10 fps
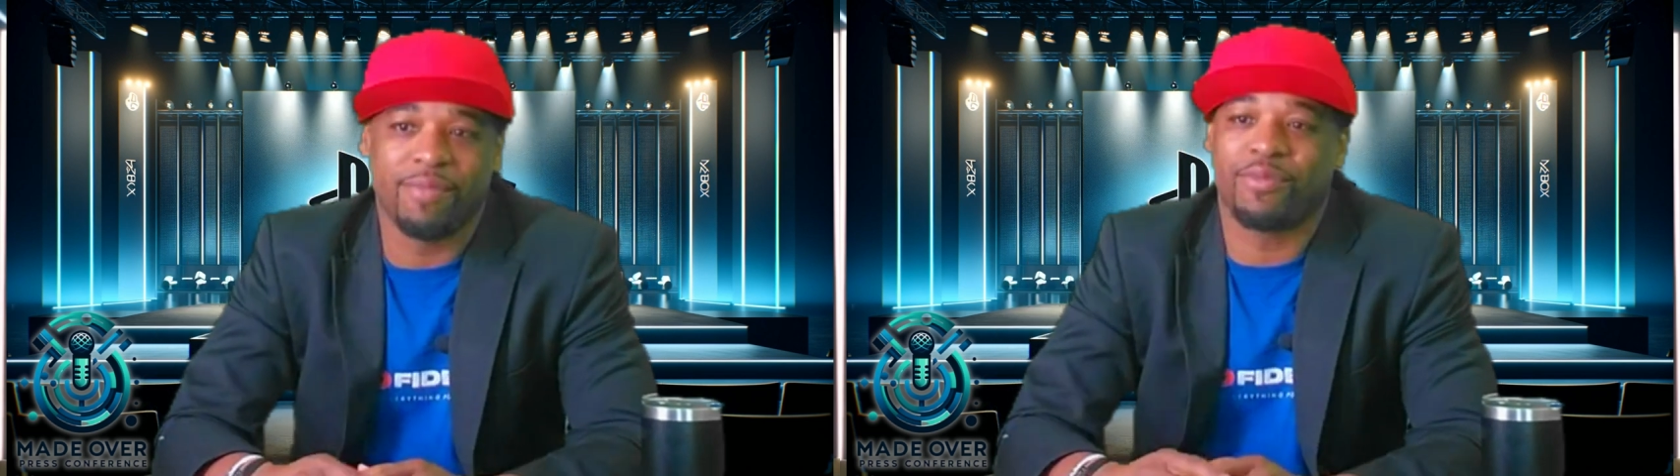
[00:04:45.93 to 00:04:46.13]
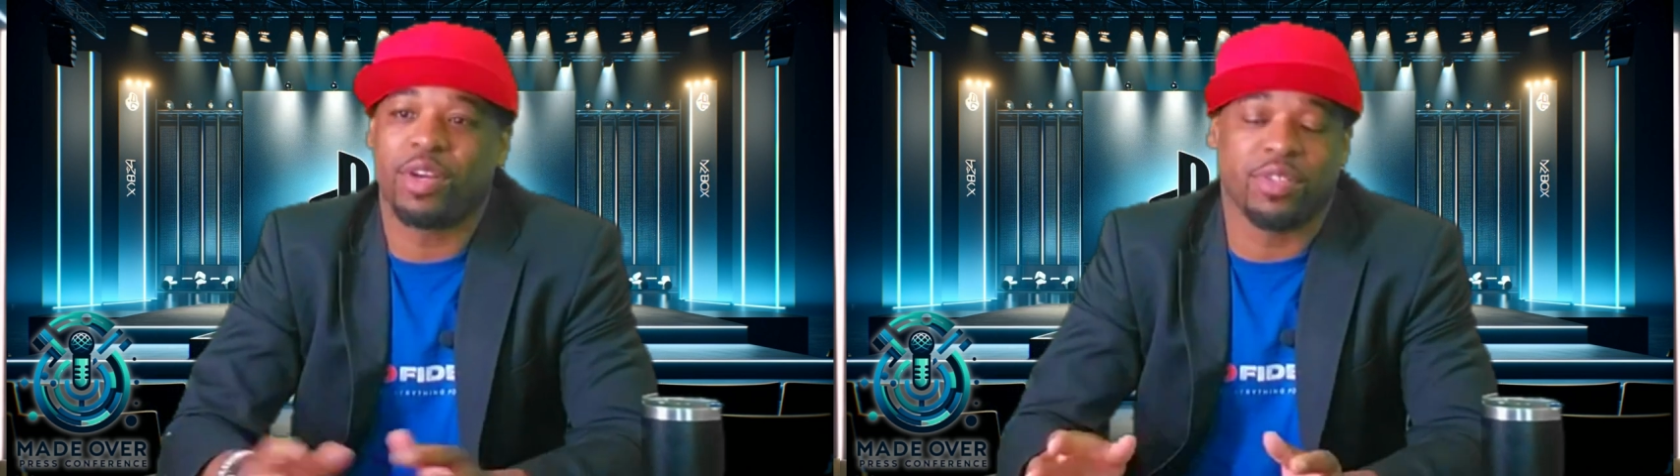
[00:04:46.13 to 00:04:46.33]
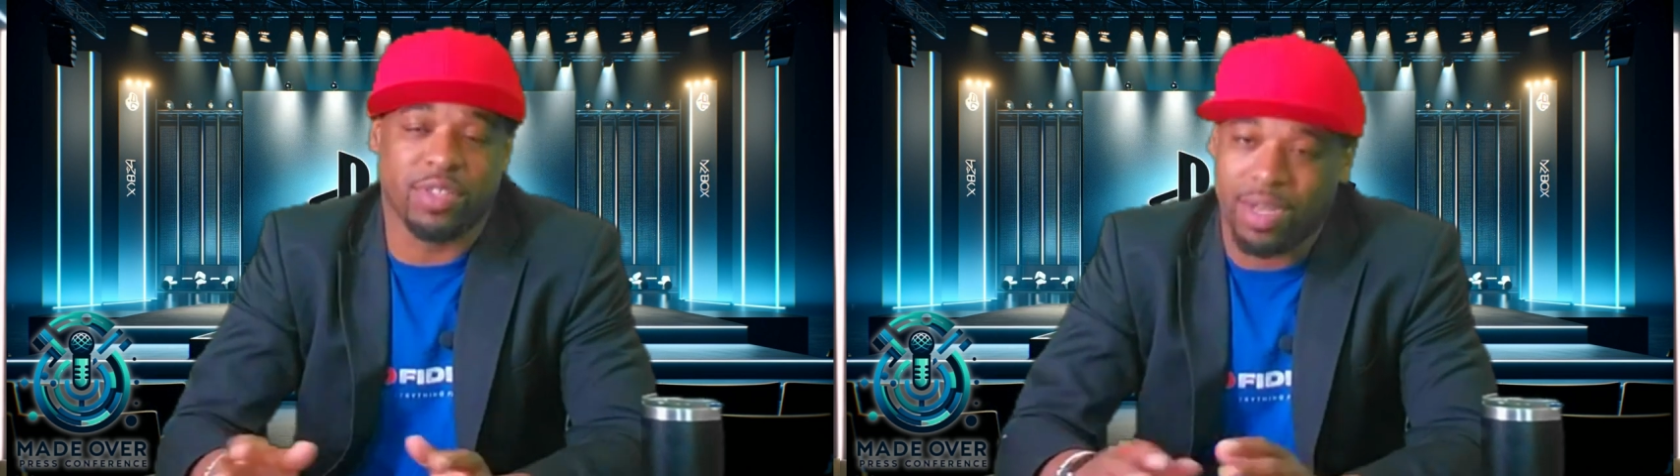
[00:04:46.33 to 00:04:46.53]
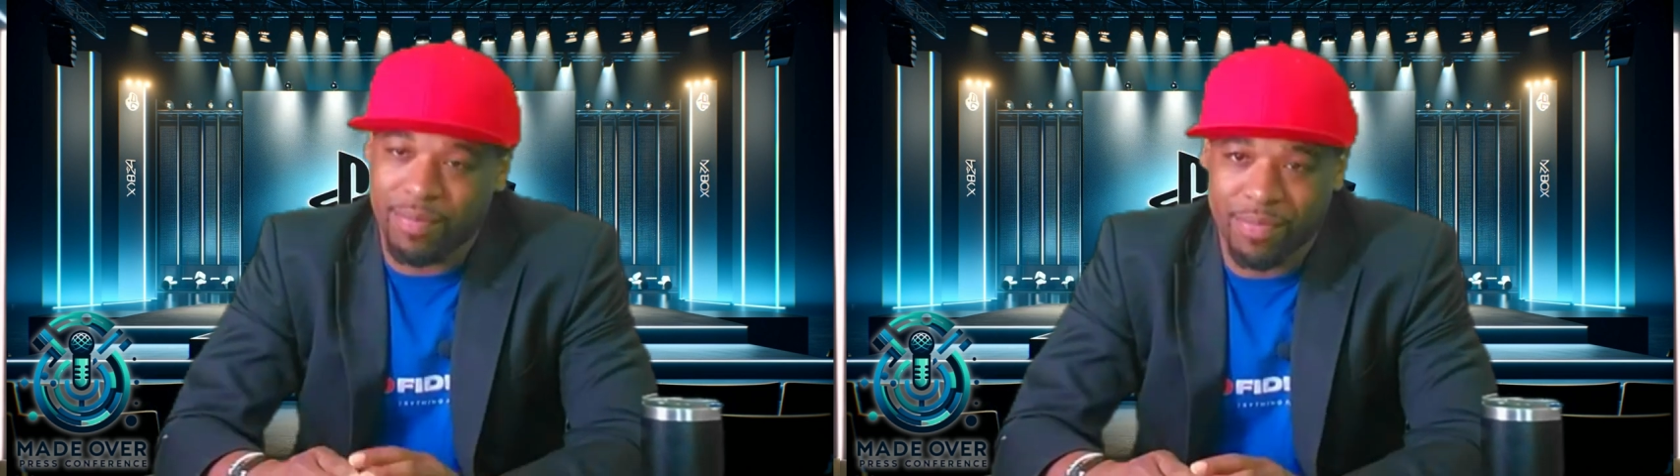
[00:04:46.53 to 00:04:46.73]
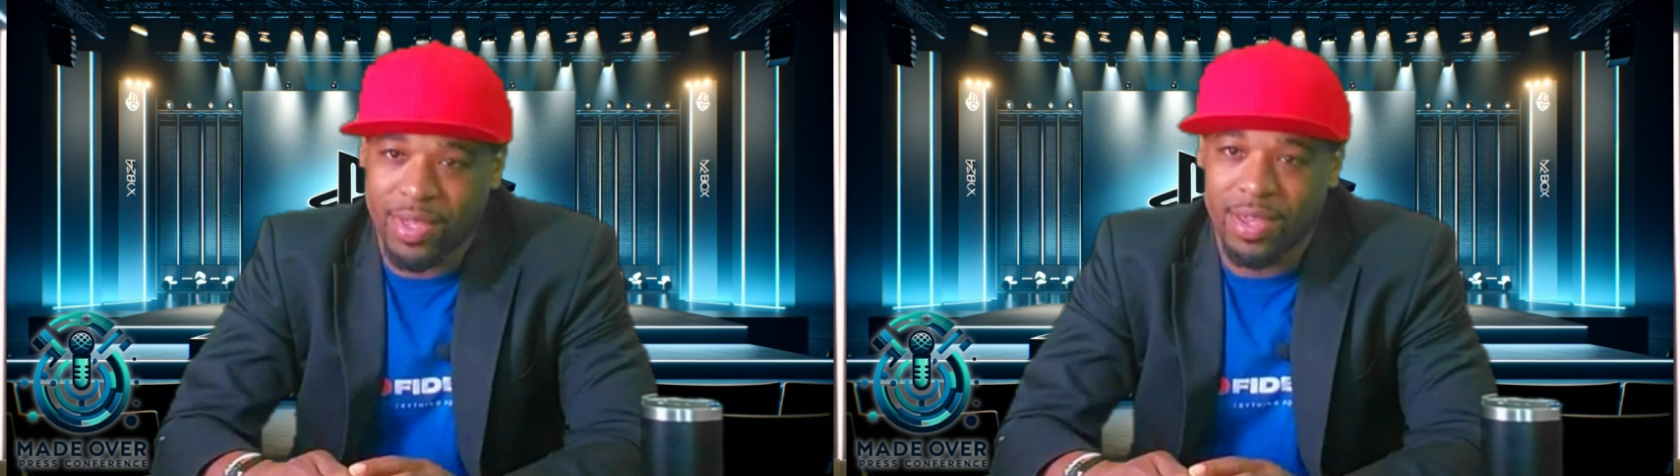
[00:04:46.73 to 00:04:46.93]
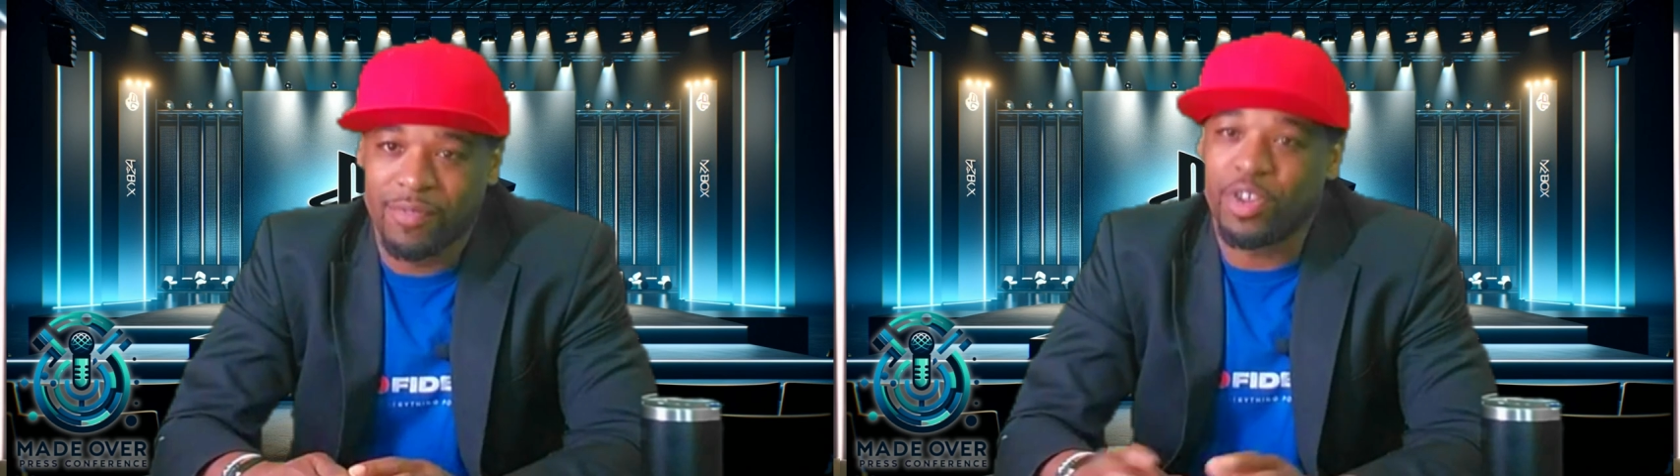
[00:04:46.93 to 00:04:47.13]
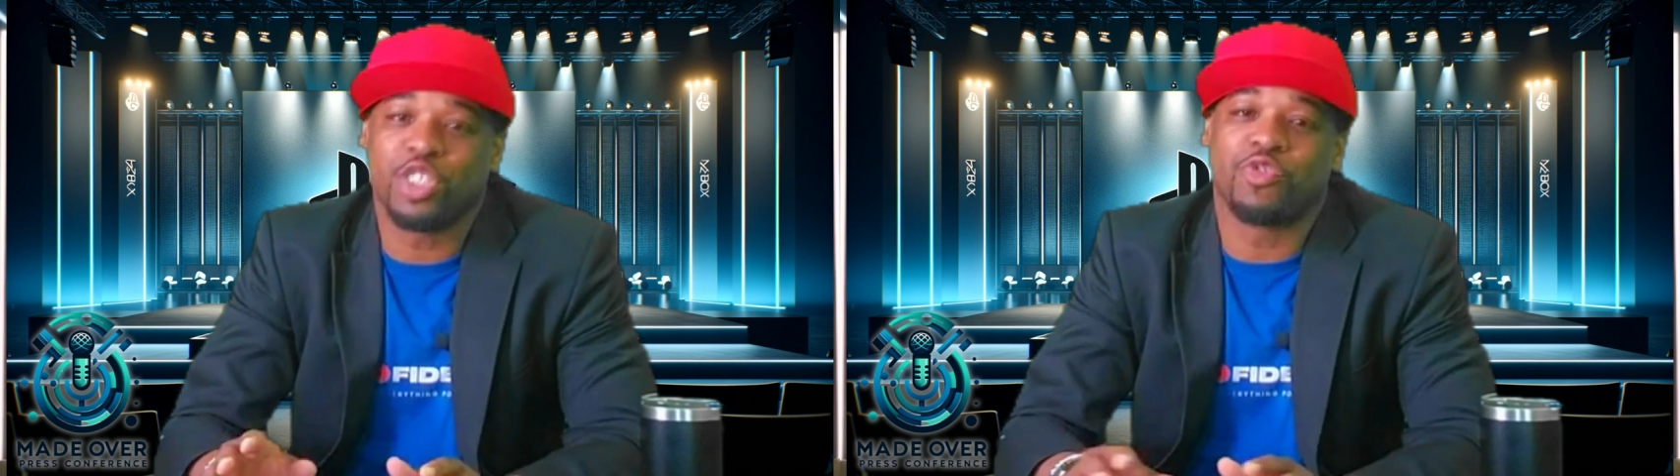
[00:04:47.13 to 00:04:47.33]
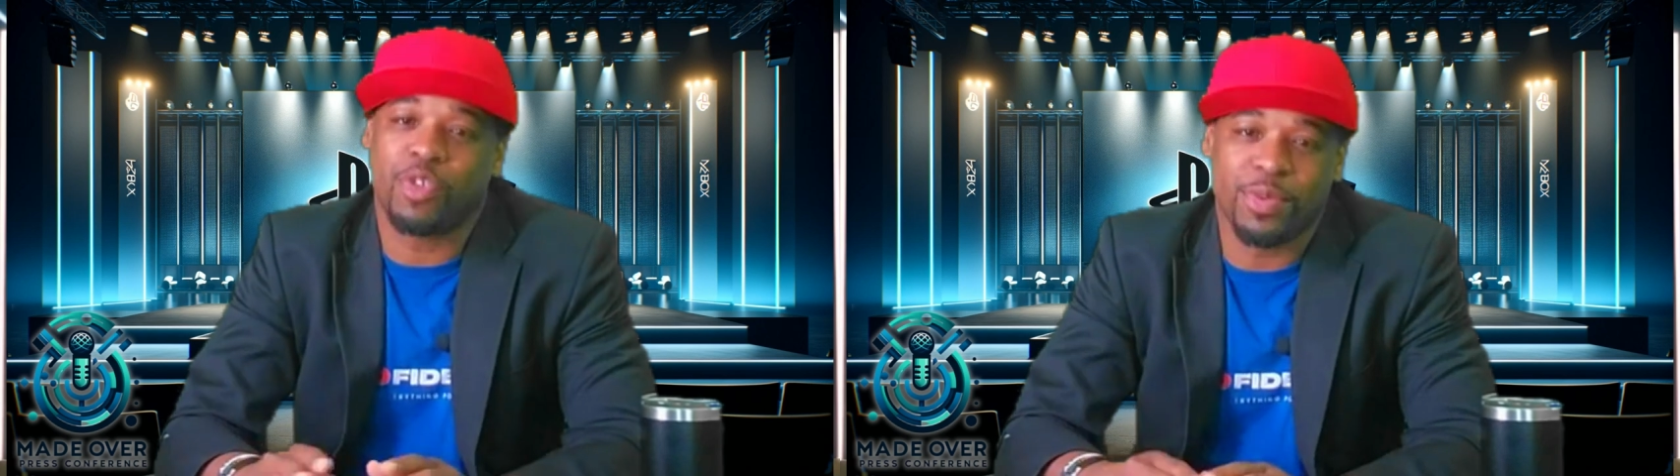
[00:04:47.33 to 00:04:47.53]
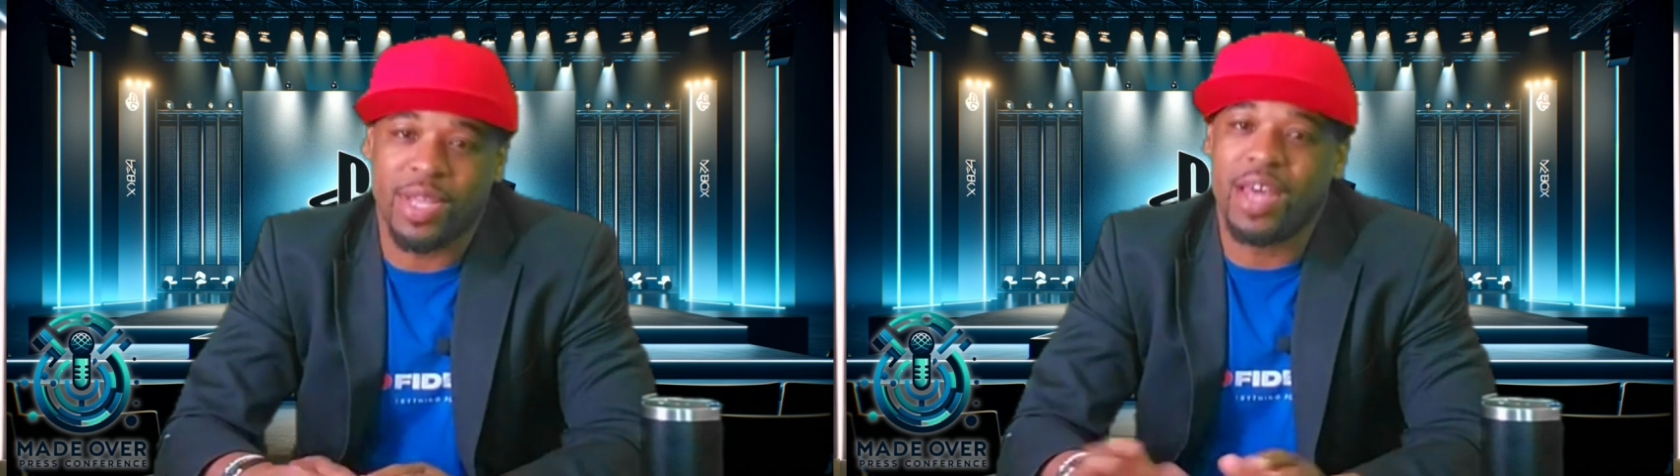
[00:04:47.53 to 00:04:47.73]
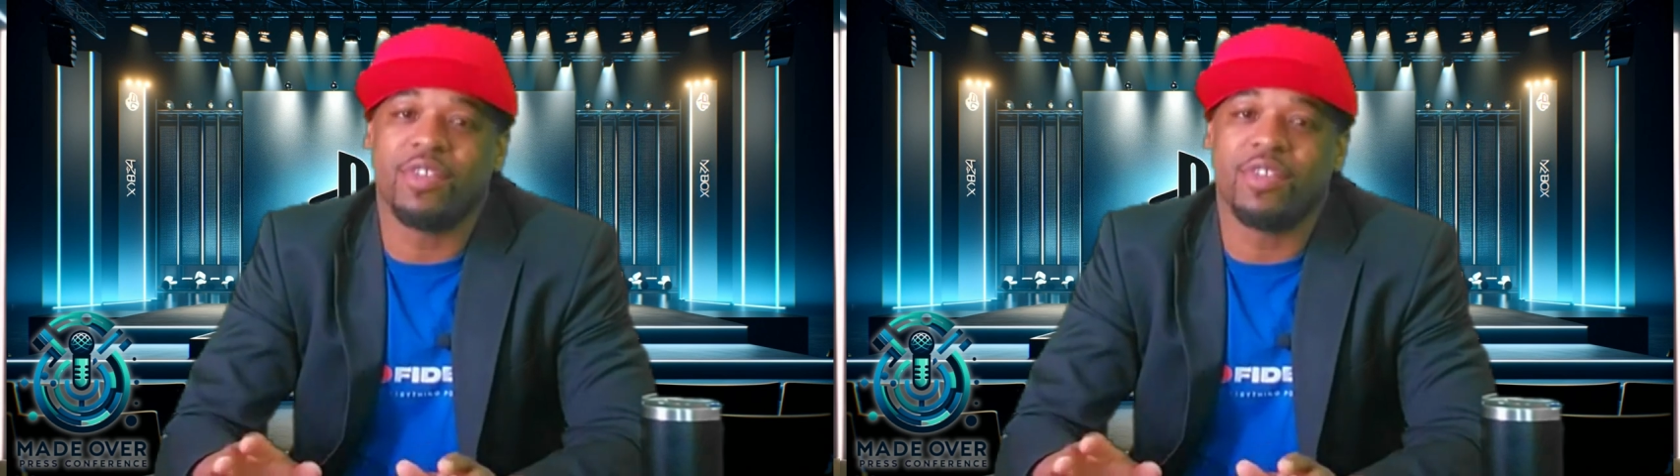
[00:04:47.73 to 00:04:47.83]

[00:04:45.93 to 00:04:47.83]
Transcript: First and foremost,